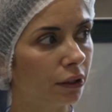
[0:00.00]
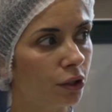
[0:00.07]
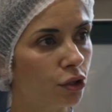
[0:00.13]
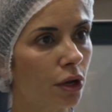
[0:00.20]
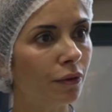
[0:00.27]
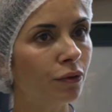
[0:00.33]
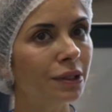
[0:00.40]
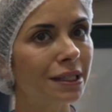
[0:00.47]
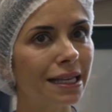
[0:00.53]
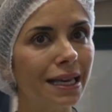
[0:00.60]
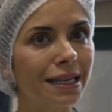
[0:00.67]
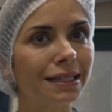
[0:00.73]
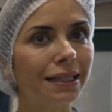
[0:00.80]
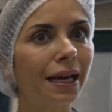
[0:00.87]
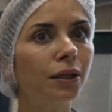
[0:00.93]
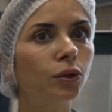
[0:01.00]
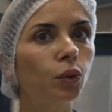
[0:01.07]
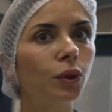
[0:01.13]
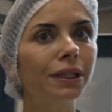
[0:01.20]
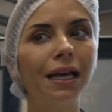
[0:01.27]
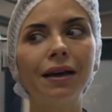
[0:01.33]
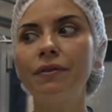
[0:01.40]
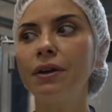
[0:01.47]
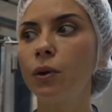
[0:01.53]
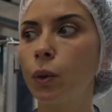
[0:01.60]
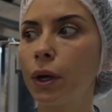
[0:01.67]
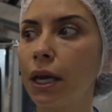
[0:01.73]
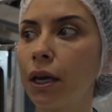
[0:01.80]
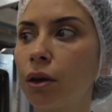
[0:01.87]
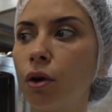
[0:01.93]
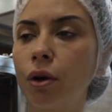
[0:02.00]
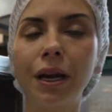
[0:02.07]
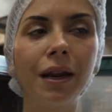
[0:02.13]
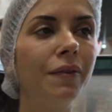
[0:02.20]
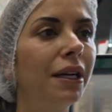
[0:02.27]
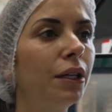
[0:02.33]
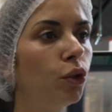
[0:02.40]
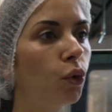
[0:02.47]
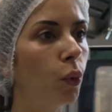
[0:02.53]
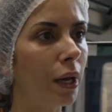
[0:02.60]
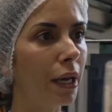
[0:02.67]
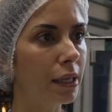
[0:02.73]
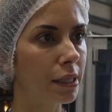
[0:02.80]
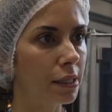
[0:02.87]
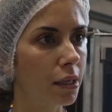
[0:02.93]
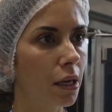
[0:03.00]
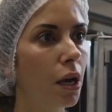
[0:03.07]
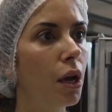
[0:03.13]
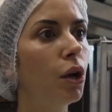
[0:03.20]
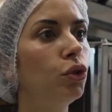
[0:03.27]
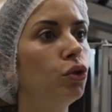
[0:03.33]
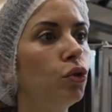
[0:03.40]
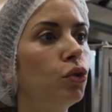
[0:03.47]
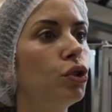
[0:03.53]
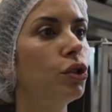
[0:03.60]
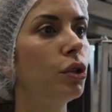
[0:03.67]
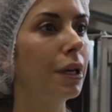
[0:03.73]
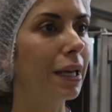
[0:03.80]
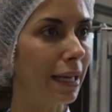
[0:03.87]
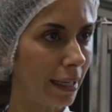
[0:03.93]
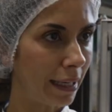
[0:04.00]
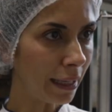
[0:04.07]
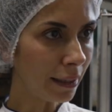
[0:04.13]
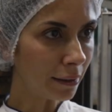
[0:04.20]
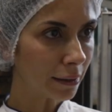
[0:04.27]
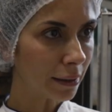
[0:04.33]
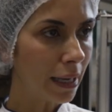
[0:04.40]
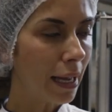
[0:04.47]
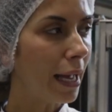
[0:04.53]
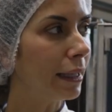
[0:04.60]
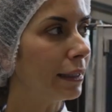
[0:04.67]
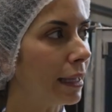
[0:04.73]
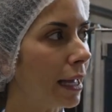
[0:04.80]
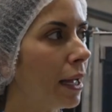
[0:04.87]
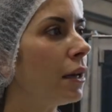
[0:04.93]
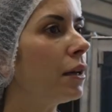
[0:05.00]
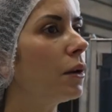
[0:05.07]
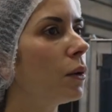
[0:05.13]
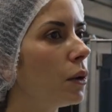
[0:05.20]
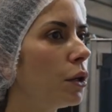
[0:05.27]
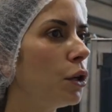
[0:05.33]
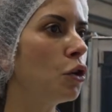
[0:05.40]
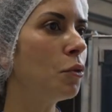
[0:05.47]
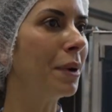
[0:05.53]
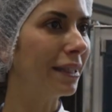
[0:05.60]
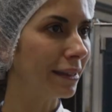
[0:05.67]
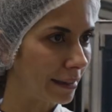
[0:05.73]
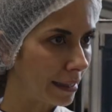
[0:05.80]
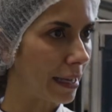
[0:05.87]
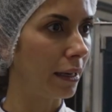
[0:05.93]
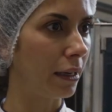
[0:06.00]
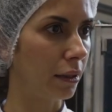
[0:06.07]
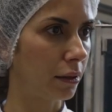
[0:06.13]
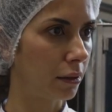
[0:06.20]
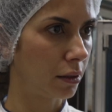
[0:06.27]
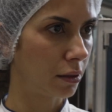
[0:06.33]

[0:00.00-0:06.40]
So I would say start with every week or every 2 weeks to clean it, and then you maintain it,